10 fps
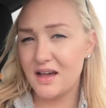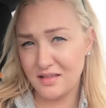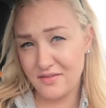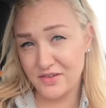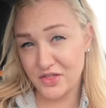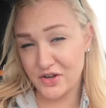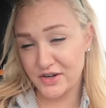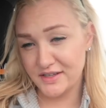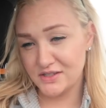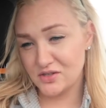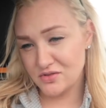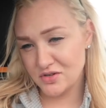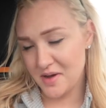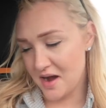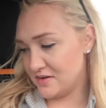11:30, so
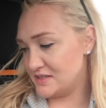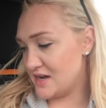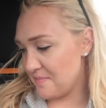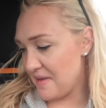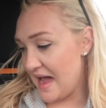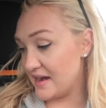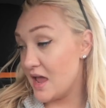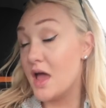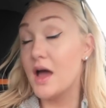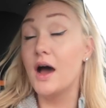2 hours, not bad.